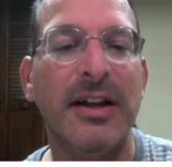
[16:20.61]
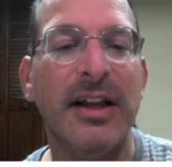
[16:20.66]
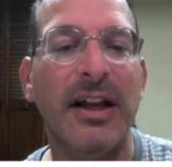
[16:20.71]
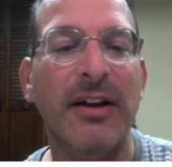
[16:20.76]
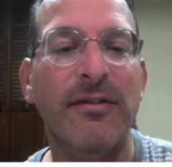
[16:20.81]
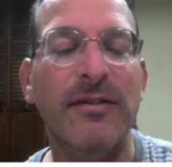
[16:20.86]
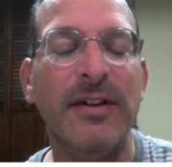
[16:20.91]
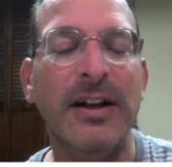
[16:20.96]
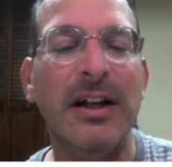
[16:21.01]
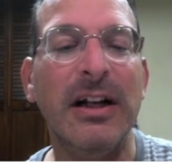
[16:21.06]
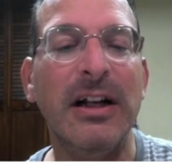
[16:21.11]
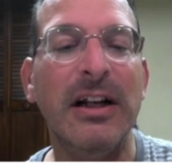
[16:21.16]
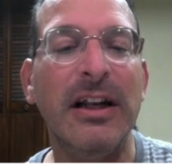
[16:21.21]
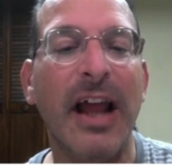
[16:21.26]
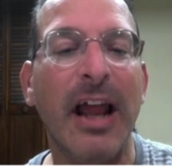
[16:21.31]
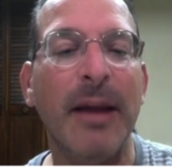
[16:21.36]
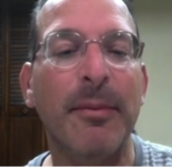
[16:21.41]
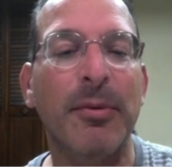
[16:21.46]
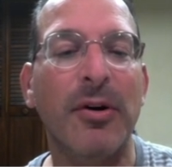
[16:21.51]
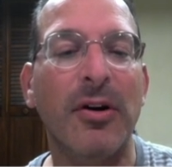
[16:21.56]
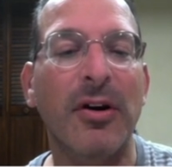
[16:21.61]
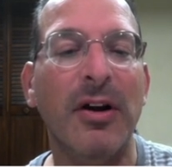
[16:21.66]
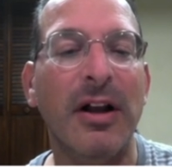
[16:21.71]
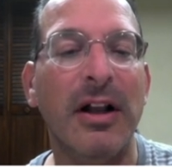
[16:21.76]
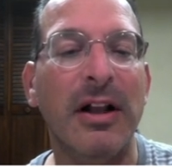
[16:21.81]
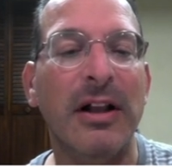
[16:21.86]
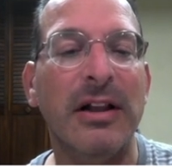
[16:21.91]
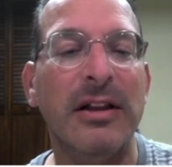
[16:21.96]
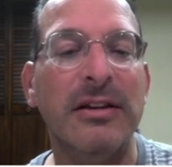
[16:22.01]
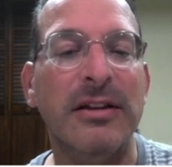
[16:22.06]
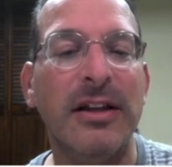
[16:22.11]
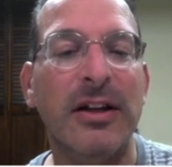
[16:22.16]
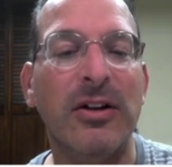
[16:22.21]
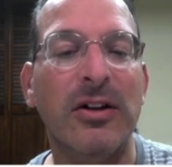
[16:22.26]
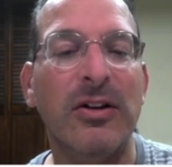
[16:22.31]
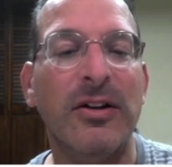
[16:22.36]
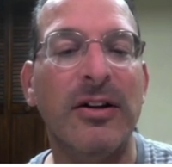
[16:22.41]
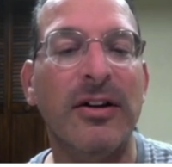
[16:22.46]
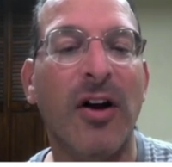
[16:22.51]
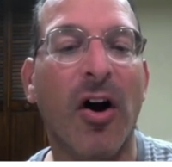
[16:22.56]
If little labor,
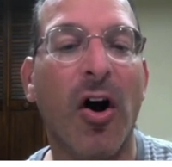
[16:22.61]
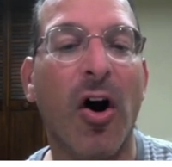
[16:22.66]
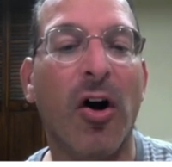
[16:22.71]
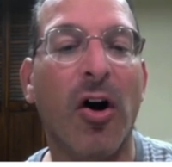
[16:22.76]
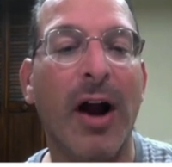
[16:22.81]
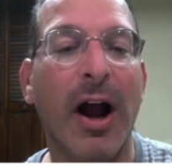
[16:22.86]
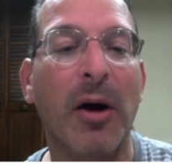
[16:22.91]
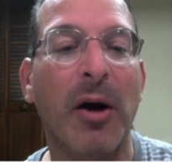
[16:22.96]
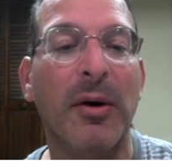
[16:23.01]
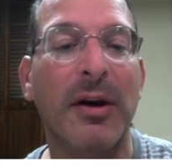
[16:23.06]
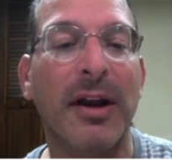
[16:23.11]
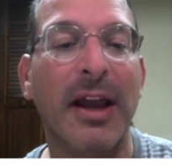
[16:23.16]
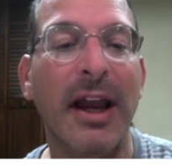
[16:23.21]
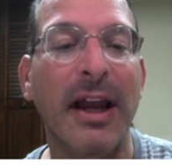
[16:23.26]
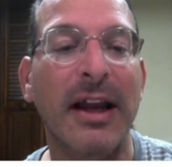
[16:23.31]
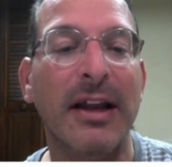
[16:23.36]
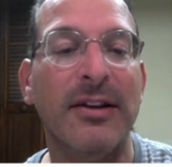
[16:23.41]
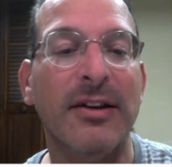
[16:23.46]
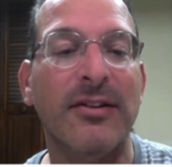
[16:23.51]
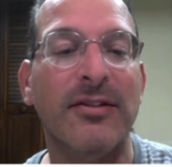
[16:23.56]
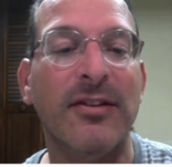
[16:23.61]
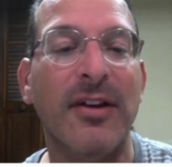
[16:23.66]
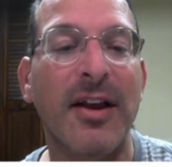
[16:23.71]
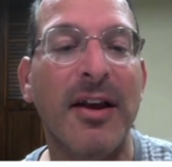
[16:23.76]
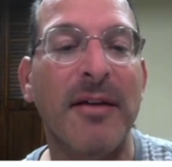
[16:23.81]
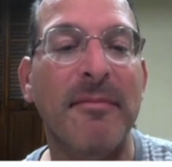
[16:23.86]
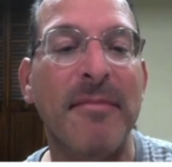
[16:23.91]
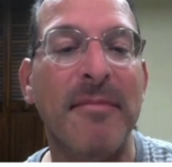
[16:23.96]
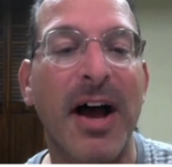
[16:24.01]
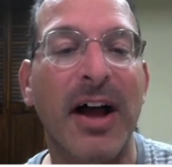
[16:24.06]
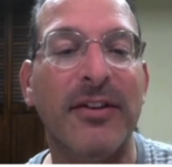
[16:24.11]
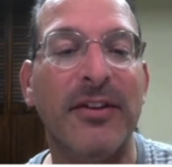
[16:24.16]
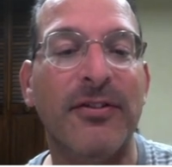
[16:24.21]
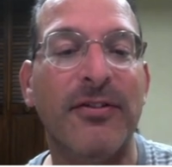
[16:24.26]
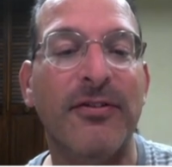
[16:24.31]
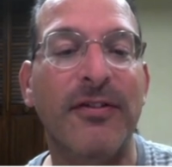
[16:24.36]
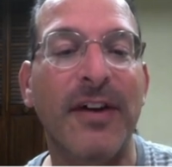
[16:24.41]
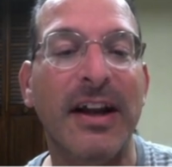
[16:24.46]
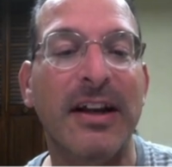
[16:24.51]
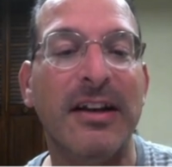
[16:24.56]
little are our gains. Man's
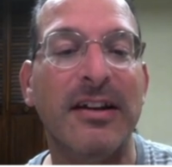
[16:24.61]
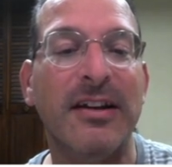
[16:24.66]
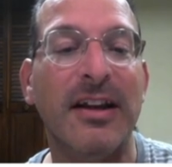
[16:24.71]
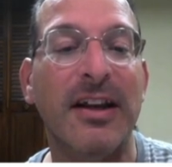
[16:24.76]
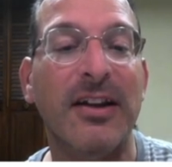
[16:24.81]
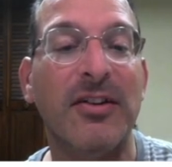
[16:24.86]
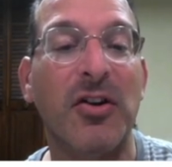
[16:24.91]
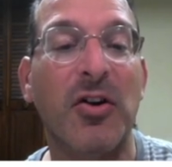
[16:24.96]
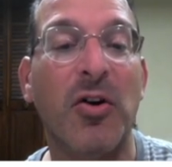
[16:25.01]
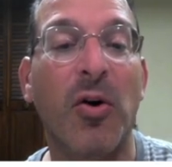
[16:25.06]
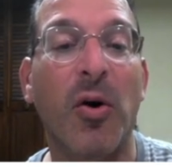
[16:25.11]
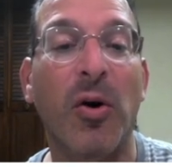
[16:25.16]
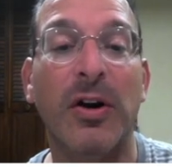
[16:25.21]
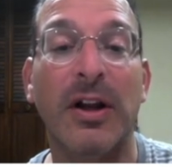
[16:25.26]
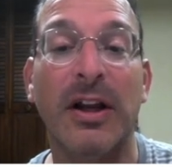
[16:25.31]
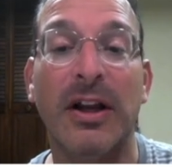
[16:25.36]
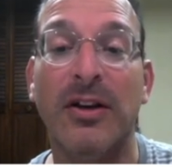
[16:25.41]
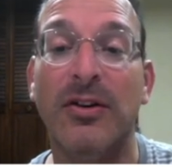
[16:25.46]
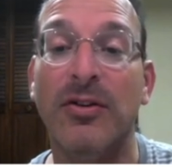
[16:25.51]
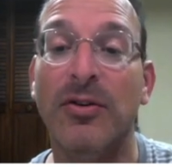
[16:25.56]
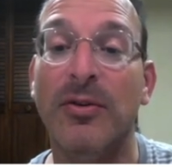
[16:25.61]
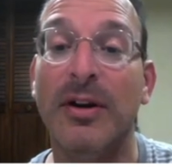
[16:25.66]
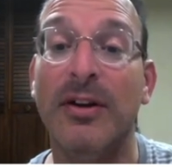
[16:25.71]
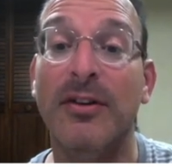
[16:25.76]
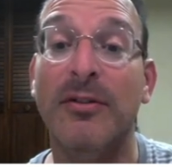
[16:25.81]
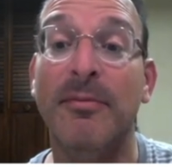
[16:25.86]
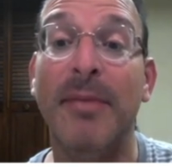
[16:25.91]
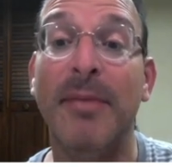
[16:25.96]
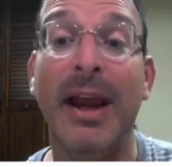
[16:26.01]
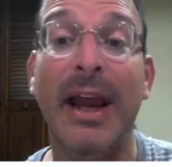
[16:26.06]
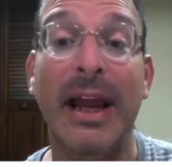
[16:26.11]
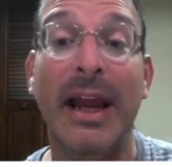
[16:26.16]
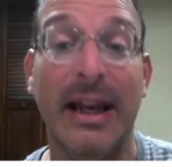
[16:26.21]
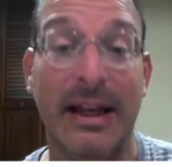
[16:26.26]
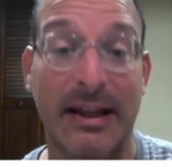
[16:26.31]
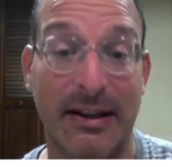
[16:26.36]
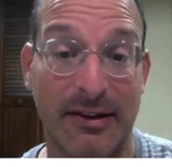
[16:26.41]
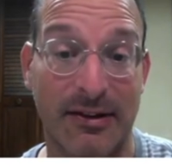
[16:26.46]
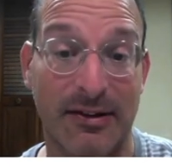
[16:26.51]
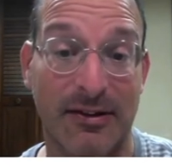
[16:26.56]
fate is according to his
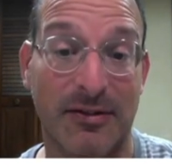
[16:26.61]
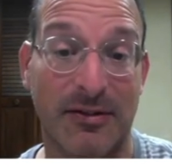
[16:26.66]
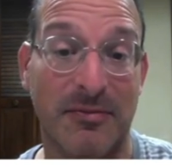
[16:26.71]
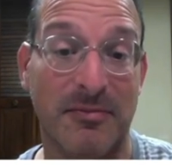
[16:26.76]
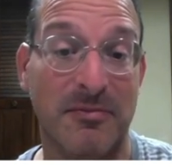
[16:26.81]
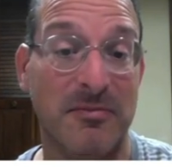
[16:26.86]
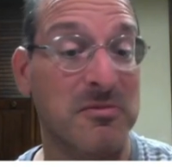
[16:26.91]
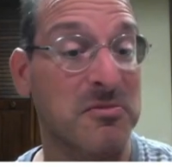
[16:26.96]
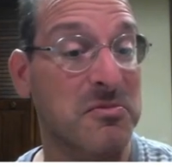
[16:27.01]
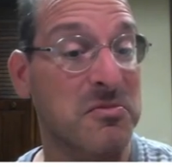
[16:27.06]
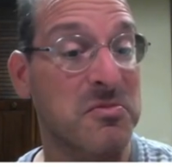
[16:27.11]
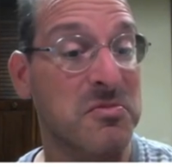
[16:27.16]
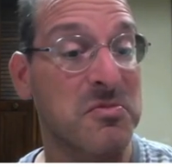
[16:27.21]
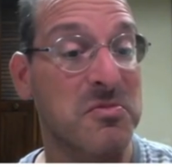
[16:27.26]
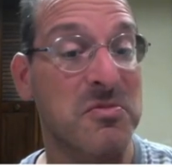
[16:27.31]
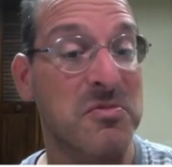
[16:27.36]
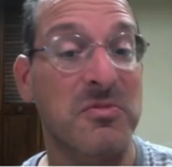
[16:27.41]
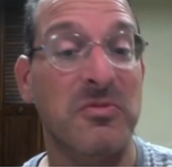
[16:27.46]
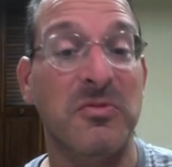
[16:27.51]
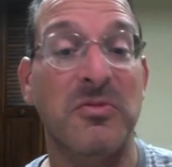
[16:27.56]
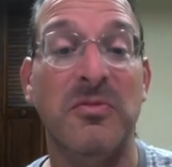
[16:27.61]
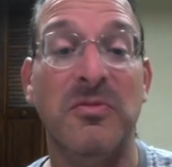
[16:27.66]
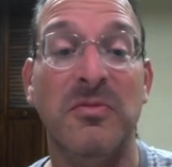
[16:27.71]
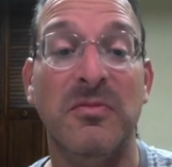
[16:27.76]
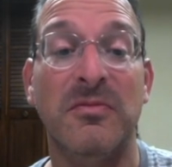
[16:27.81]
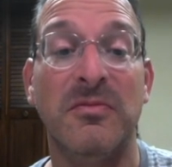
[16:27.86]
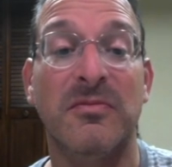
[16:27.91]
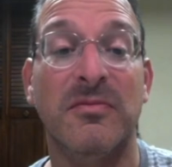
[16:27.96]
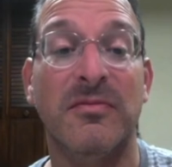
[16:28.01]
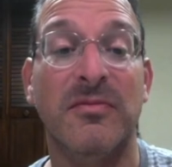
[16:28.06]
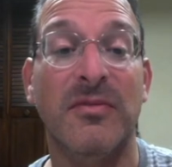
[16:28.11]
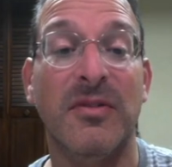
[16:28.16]
pains. Hmm.